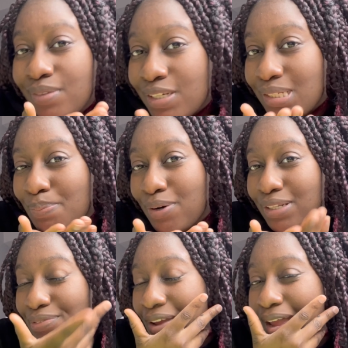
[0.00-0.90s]
support
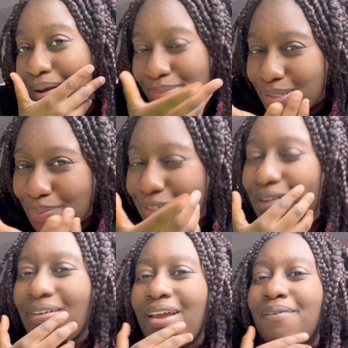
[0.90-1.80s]
the fam. Support the
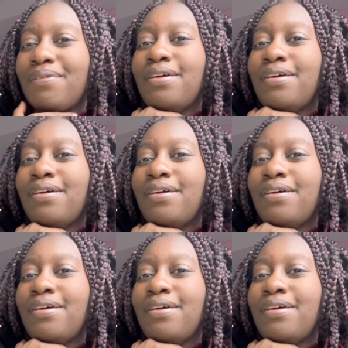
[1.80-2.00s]
fam.